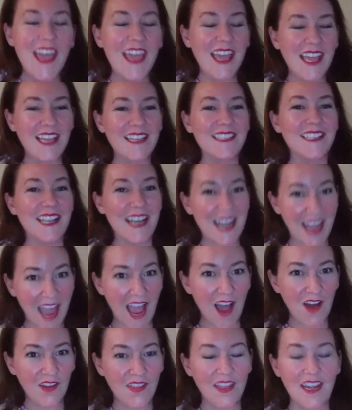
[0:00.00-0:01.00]
is
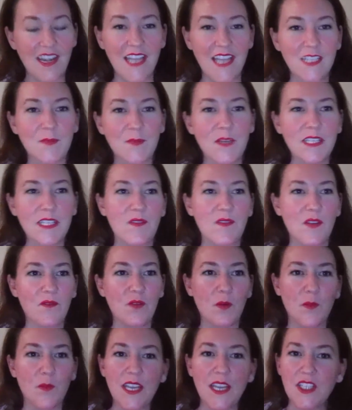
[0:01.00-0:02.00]
now the next piece of
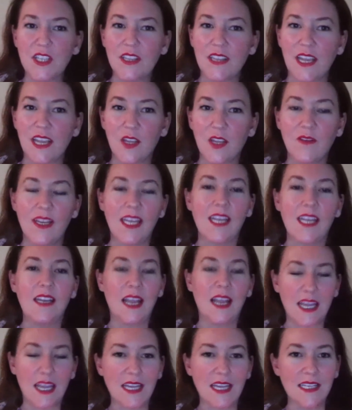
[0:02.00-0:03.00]
information that you need
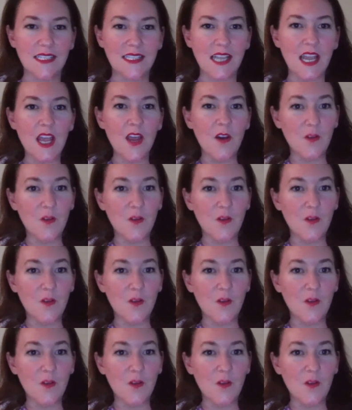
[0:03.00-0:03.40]
is